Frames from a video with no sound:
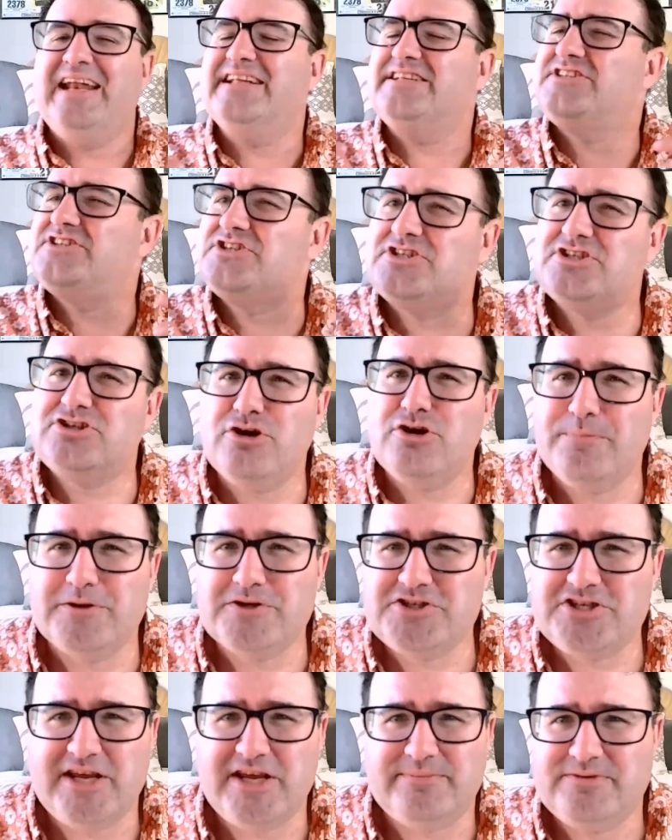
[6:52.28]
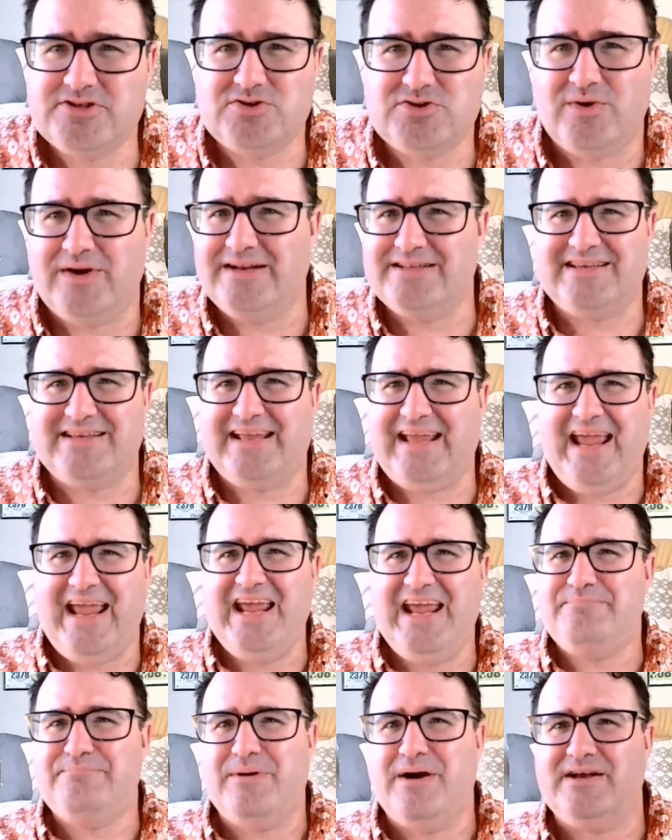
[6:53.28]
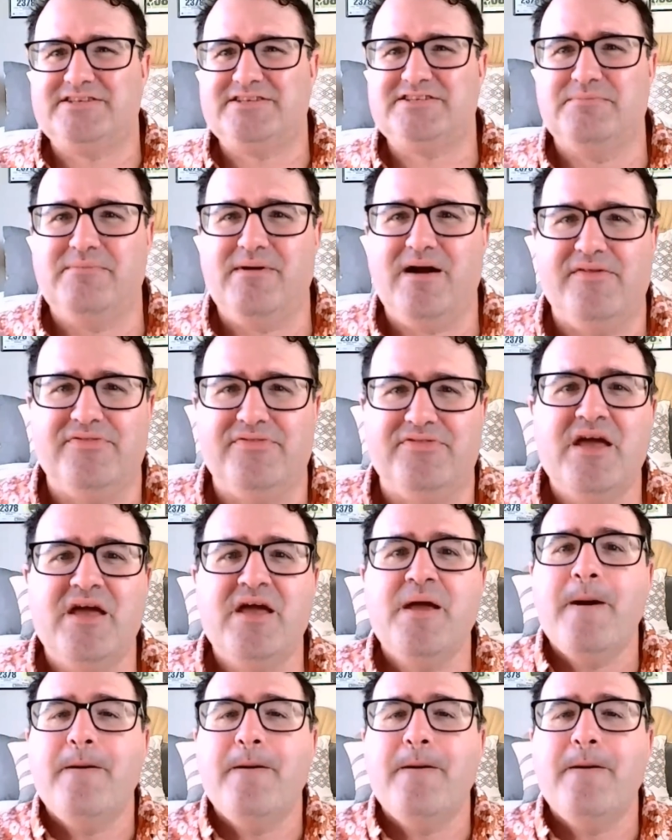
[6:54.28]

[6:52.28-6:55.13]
and it's super cheap to join. It's like 8 bucks a month.